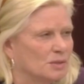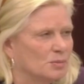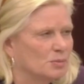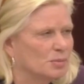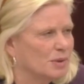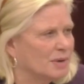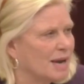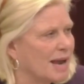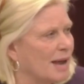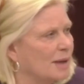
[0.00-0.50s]

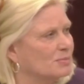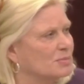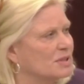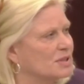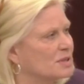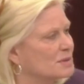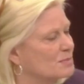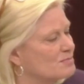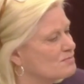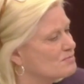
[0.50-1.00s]
Perhaps
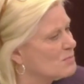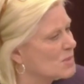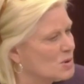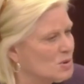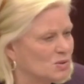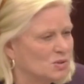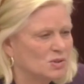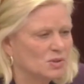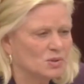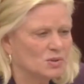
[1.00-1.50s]
the
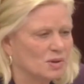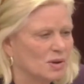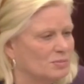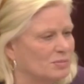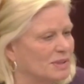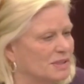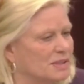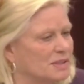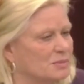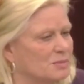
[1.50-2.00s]
most
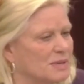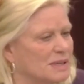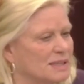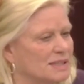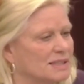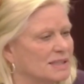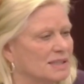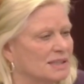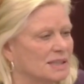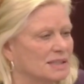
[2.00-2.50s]
troubling to me
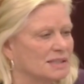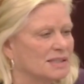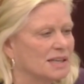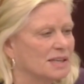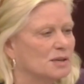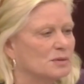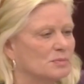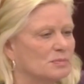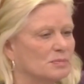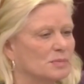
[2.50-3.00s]
is that the
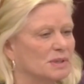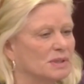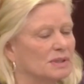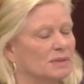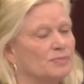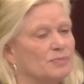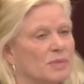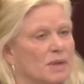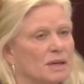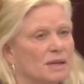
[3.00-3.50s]
Senate
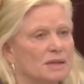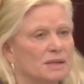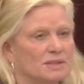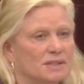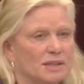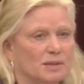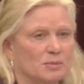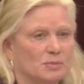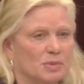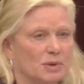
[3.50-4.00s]
Bill
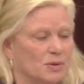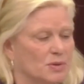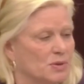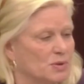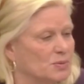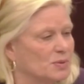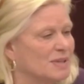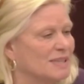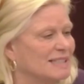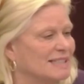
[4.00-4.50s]

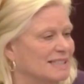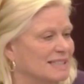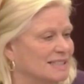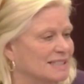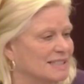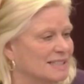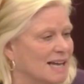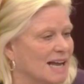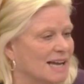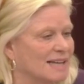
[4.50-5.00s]

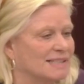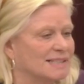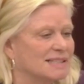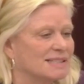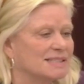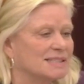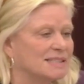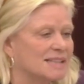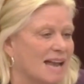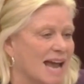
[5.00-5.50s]
369
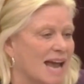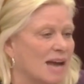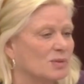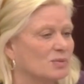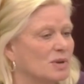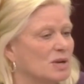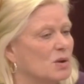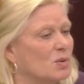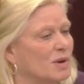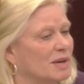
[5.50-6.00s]
does not
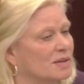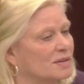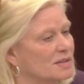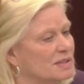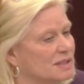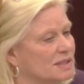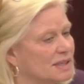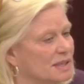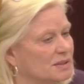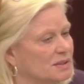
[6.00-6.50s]
require the
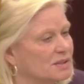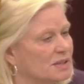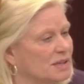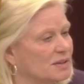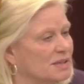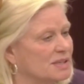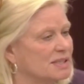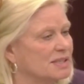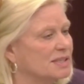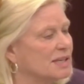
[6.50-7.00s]

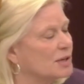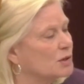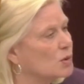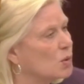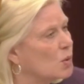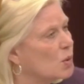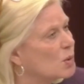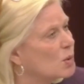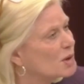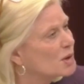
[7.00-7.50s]
Secretary of State
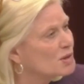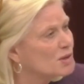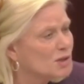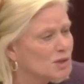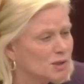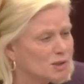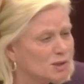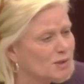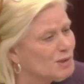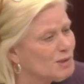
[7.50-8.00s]
or the
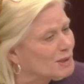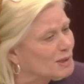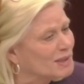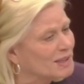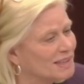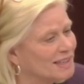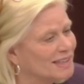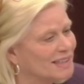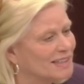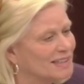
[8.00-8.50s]
clerk
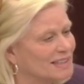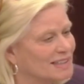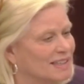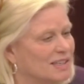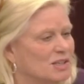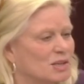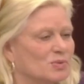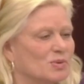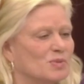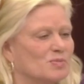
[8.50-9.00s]

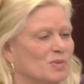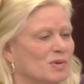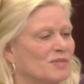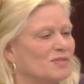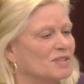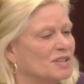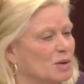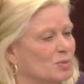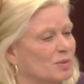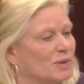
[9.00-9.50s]
to remove
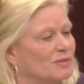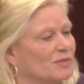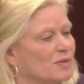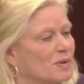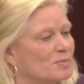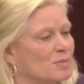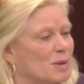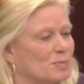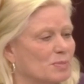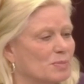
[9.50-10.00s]
someone
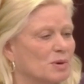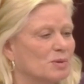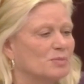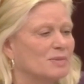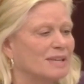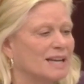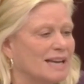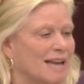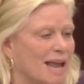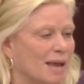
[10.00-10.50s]
from the
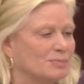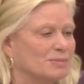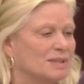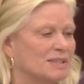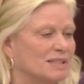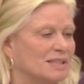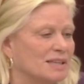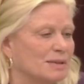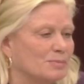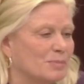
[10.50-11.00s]
permanent
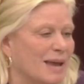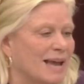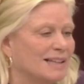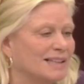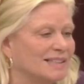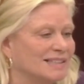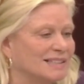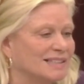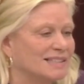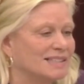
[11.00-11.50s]
absentee
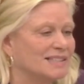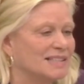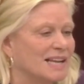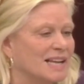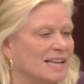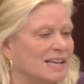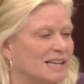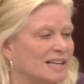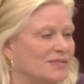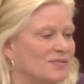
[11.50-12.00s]
ballot list
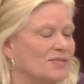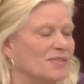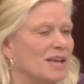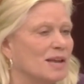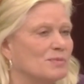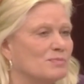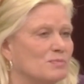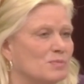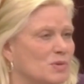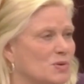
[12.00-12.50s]
if they
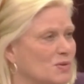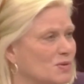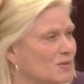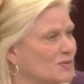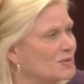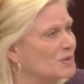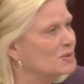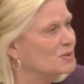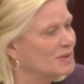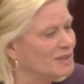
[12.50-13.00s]
move
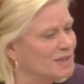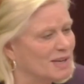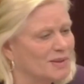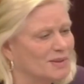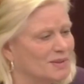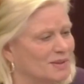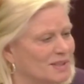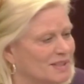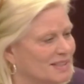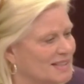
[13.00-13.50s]
to
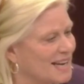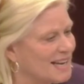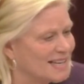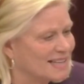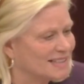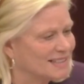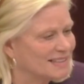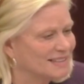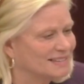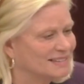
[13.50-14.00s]
another
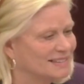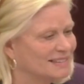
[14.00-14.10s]
state.